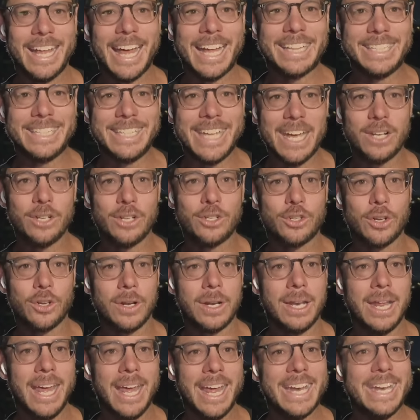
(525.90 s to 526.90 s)

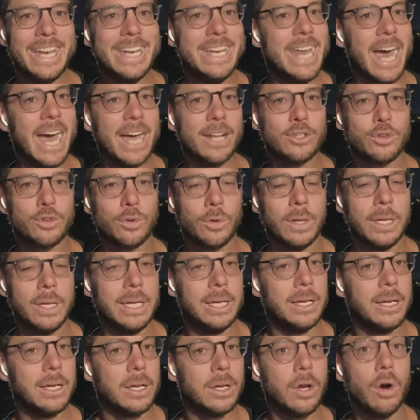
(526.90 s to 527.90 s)
attention
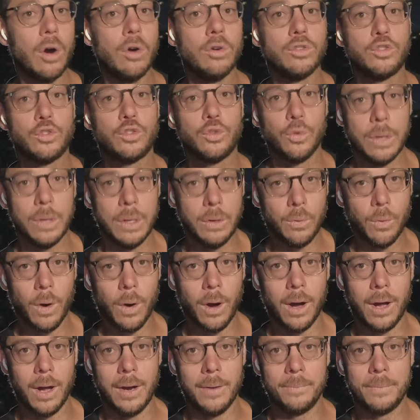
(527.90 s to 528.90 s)
naturally goes to
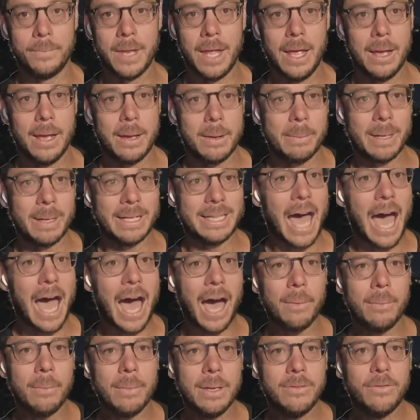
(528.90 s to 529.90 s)
Iran. But
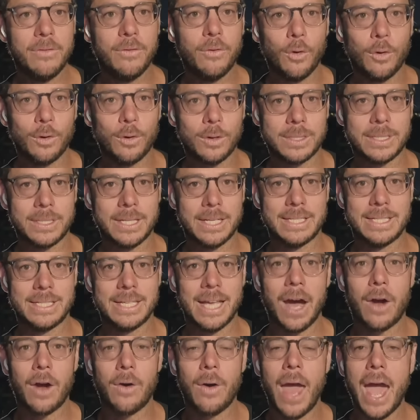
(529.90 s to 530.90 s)
army forces
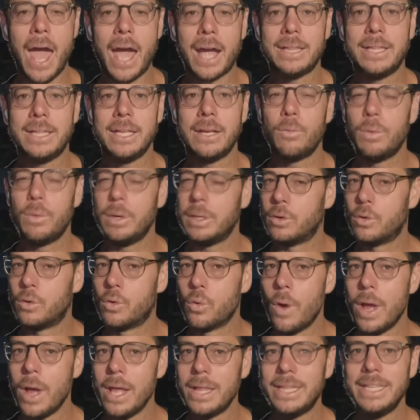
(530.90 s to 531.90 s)
are acting with
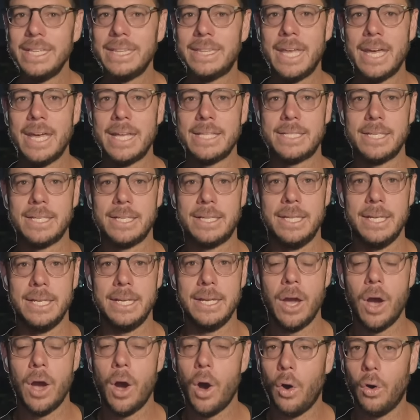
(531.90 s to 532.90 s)
great
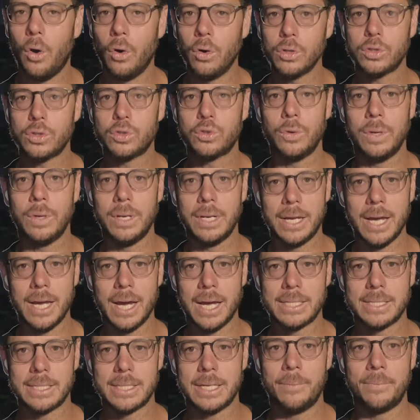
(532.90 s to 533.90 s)
intensity also in
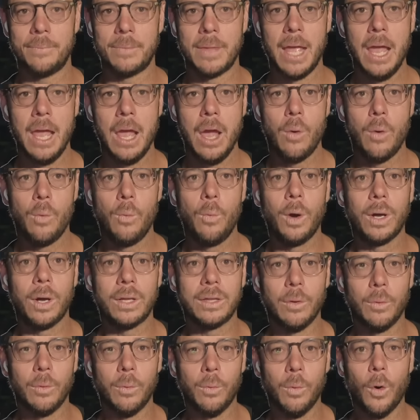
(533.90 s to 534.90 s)
Gaza, where
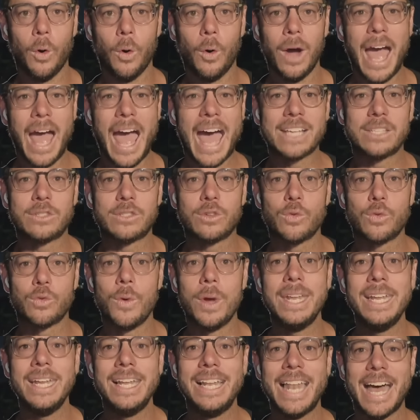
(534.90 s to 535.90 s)
the war has
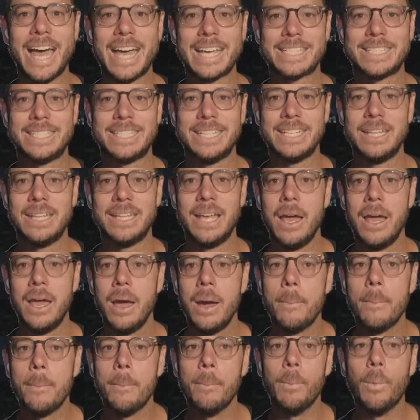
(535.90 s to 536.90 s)
already lasted
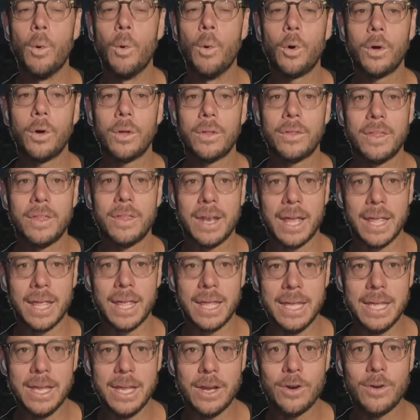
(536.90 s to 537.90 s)
more than a
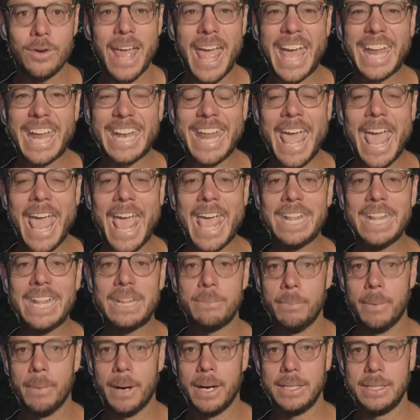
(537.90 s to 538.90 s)
year and 8
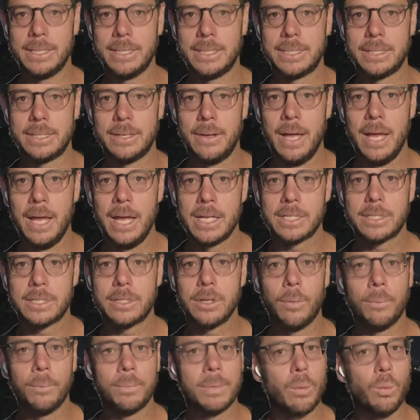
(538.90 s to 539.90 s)
months.
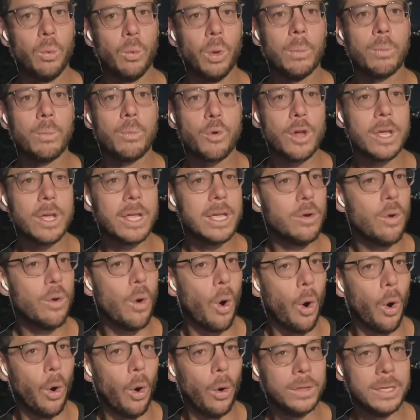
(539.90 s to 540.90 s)
So we'll bring you
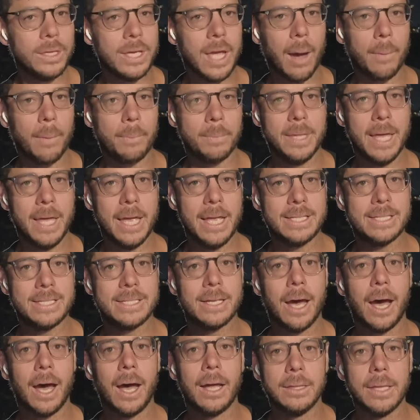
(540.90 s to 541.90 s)
all the
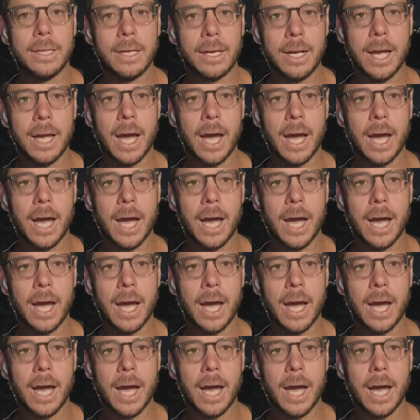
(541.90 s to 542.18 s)
updates on the